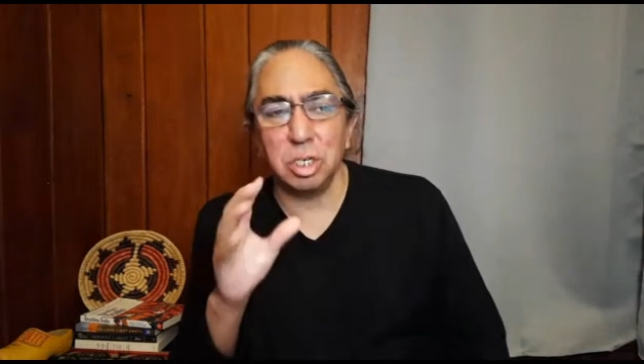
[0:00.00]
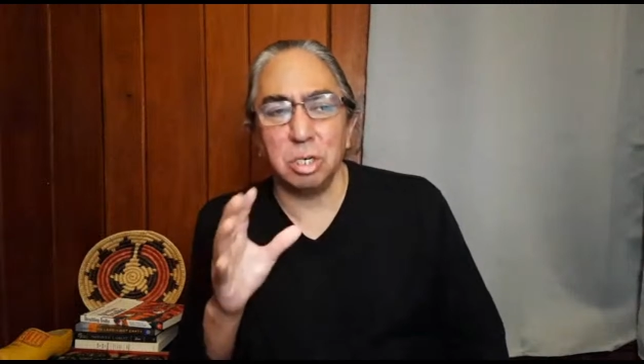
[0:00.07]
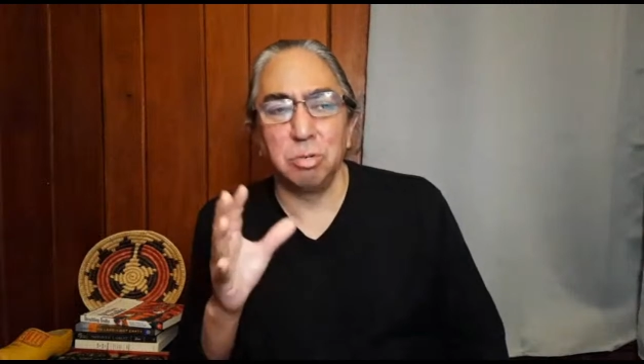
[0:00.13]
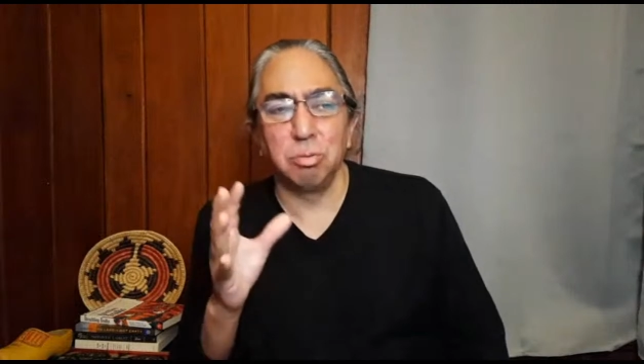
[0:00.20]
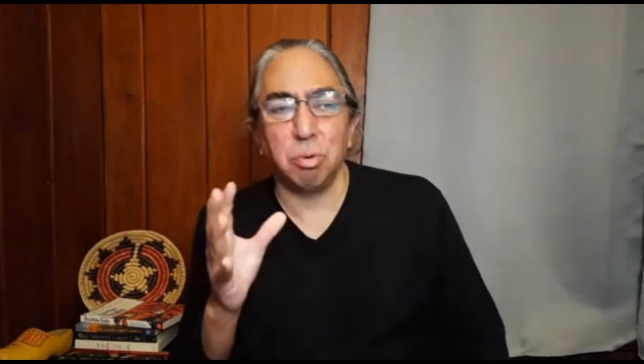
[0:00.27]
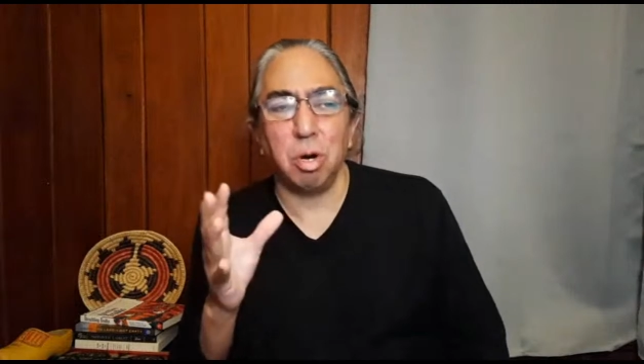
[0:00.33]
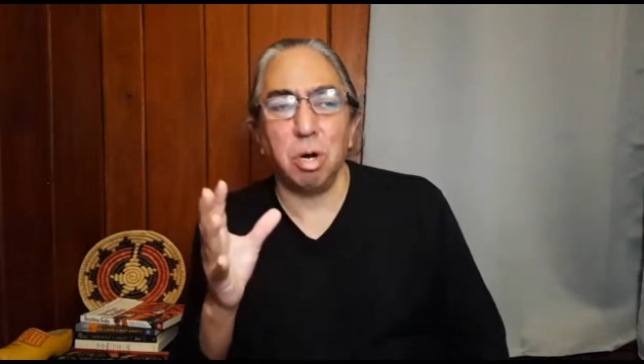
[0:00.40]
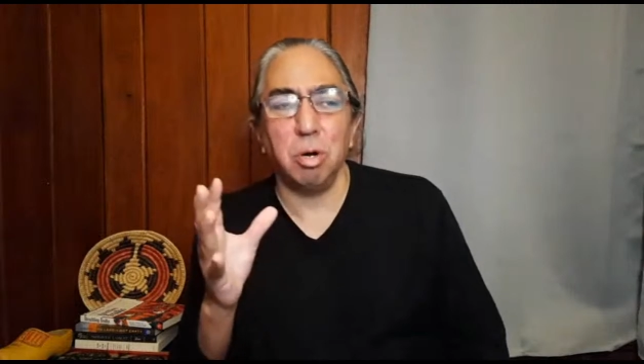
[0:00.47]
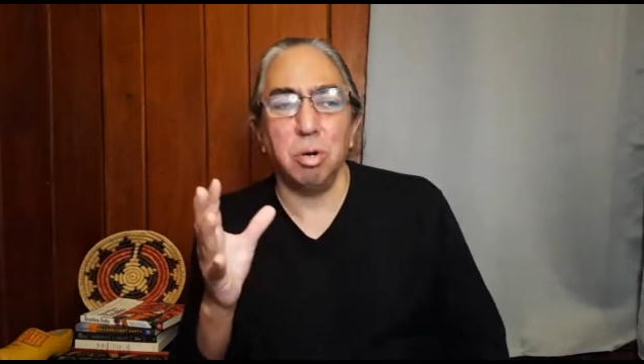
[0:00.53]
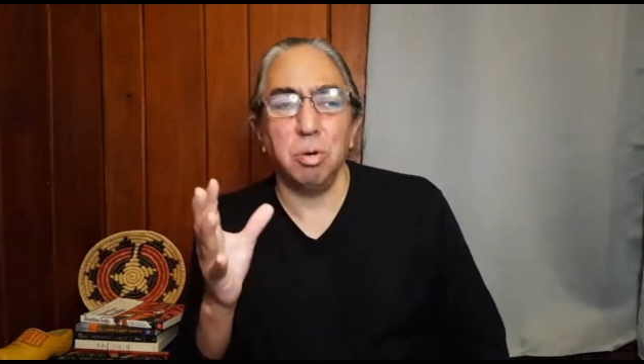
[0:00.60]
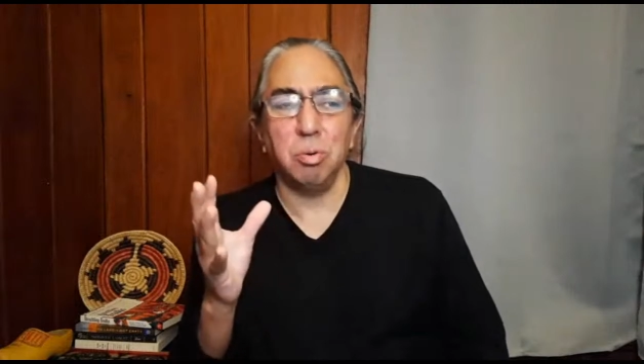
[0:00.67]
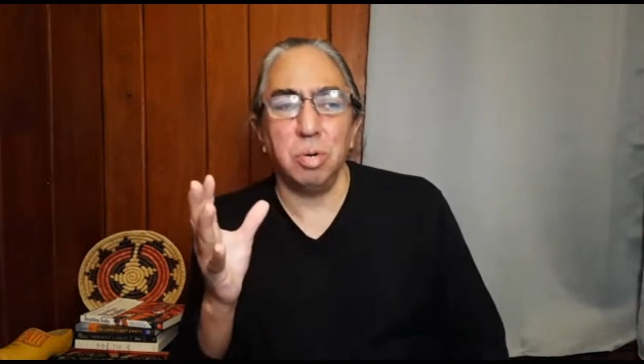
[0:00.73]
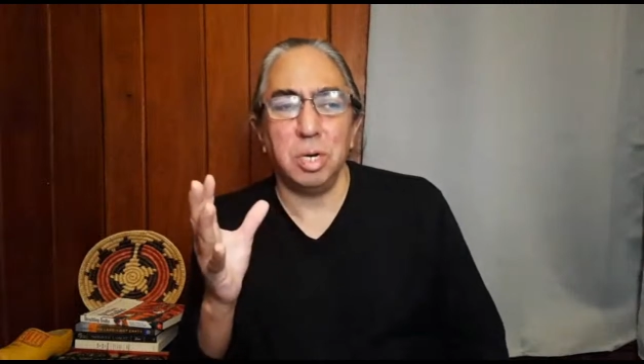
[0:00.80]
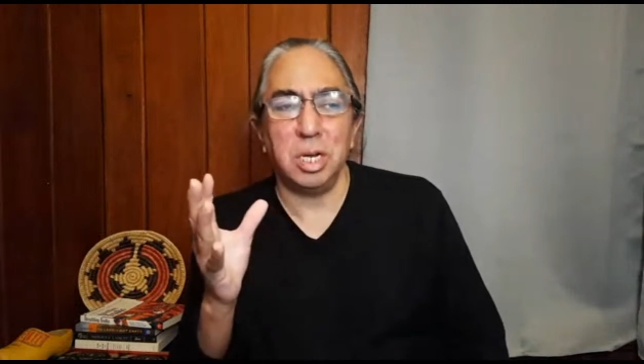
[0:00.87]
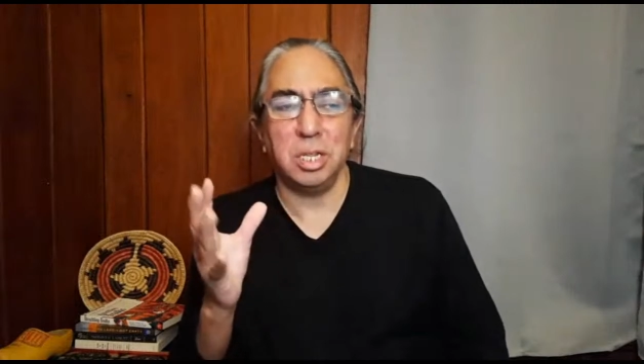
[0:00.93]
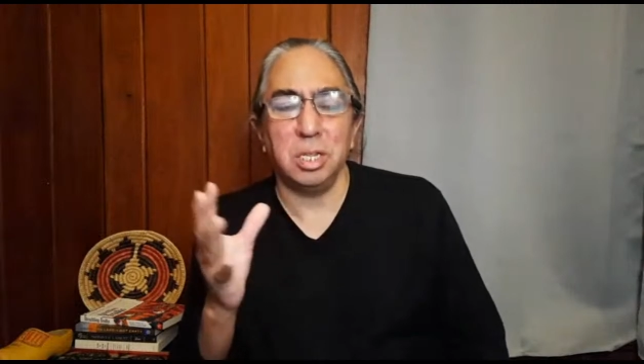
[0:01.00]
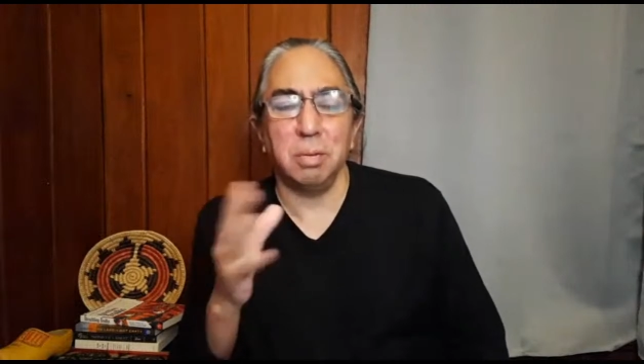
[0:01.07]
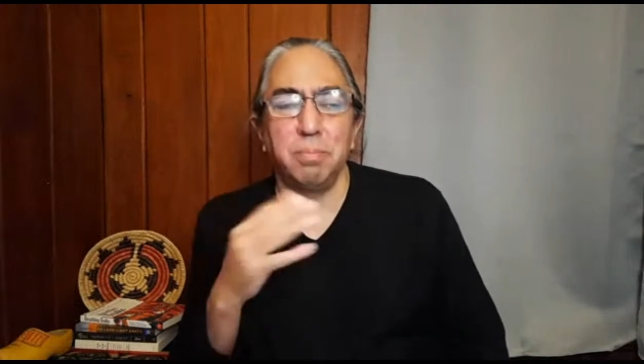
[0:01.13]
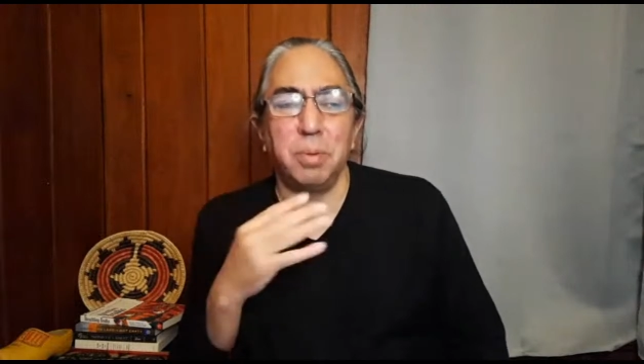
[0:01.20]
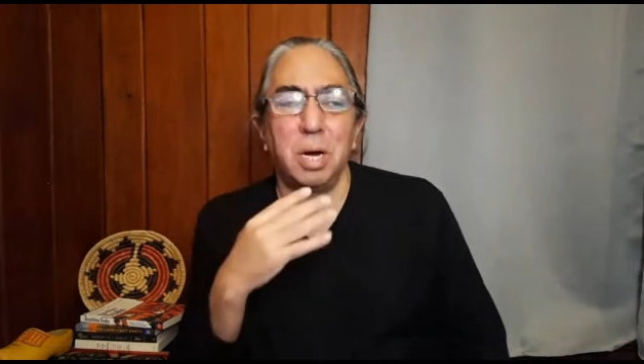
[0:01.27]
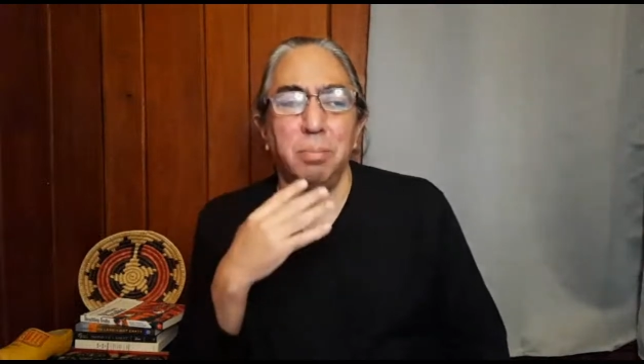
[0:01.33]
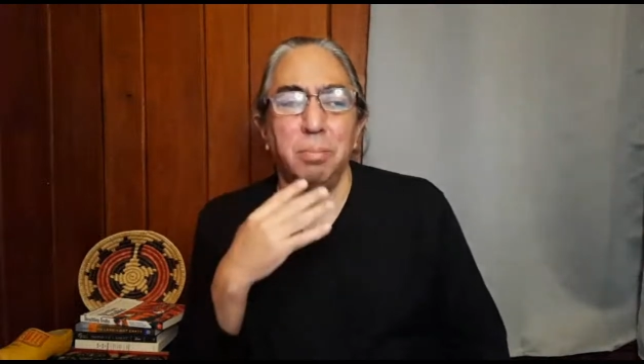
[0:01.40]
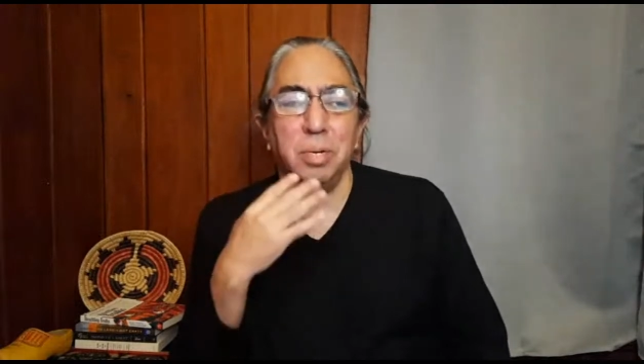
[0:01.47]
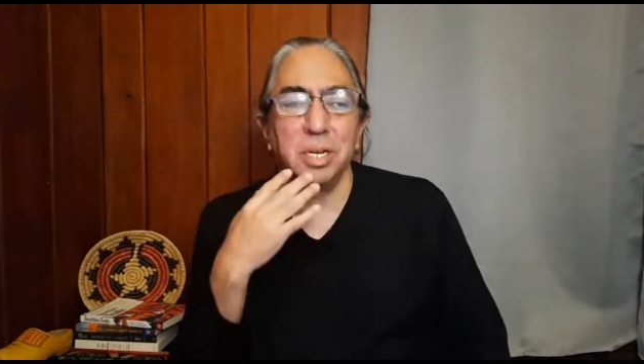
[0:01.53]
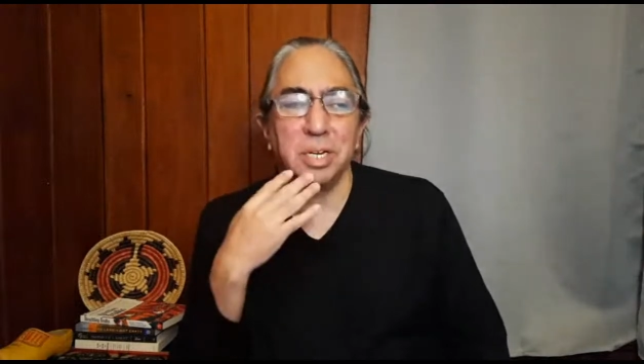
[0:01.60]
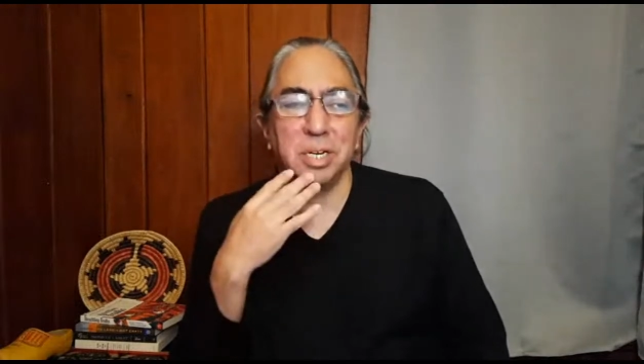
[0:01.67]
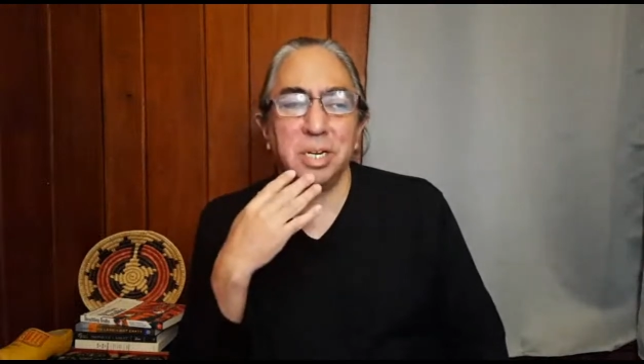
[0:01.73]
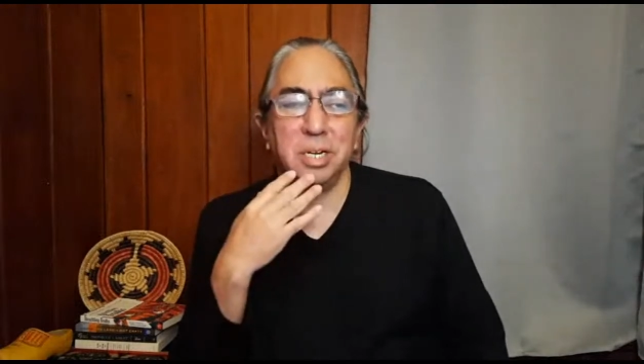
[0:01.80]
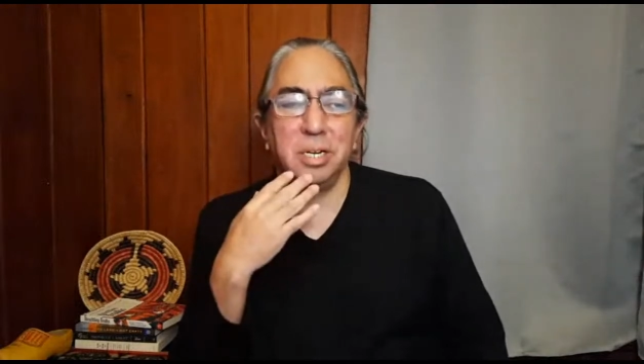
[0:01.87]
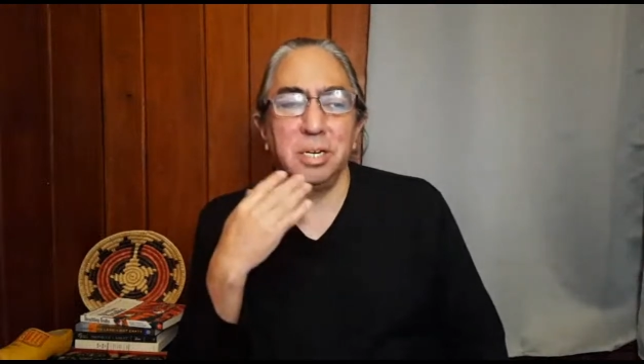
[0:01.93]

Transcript: grow in the public